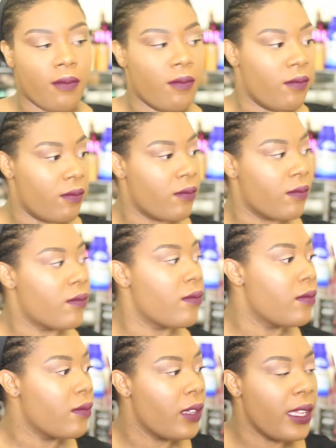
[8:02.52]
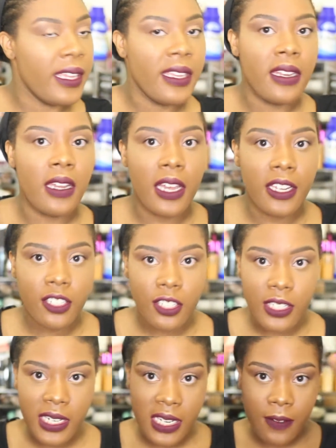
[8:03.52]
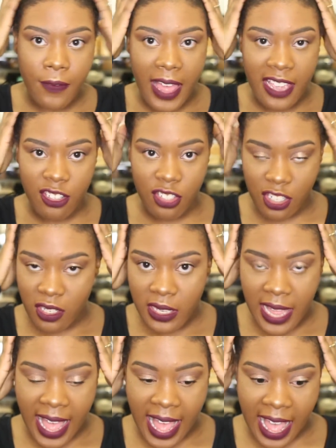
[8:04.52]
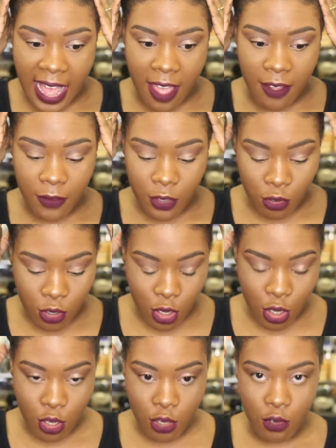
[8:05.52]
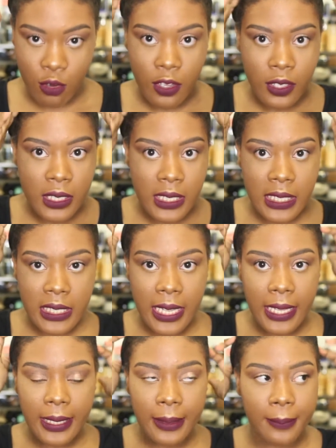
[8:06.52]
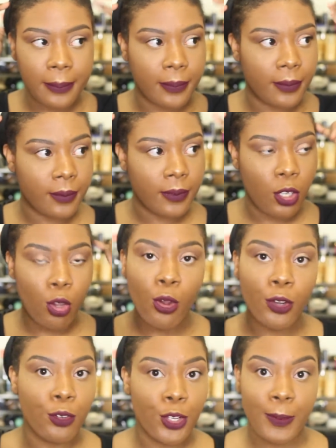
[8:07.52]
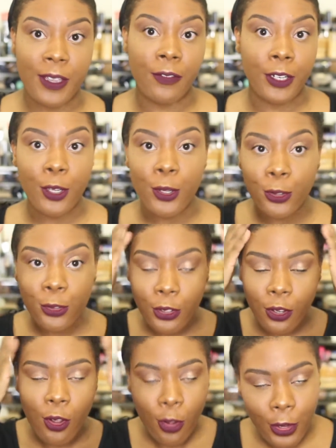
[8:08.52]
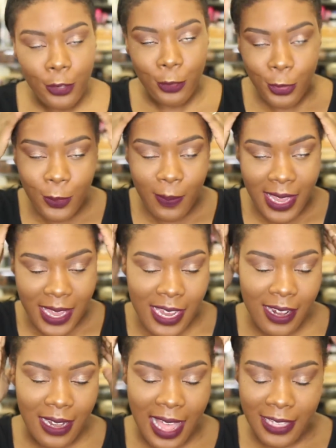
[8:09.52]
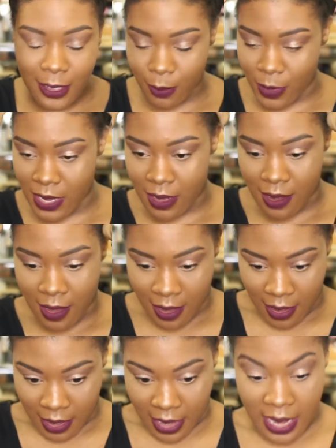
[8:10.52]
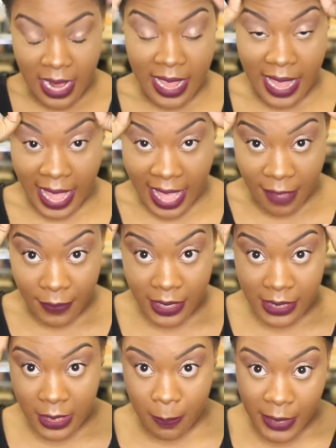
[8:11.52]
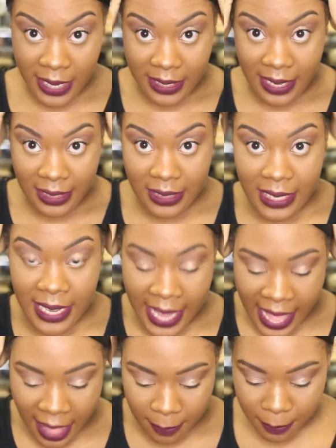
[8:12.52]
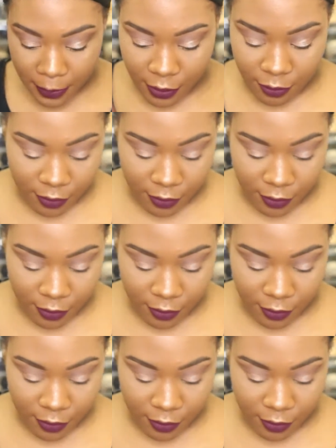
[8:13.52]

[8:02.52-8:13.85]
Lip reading: and underneath I just have, you know, some cornrows. My friend cornrowed my hair last week, and I have a spandex cap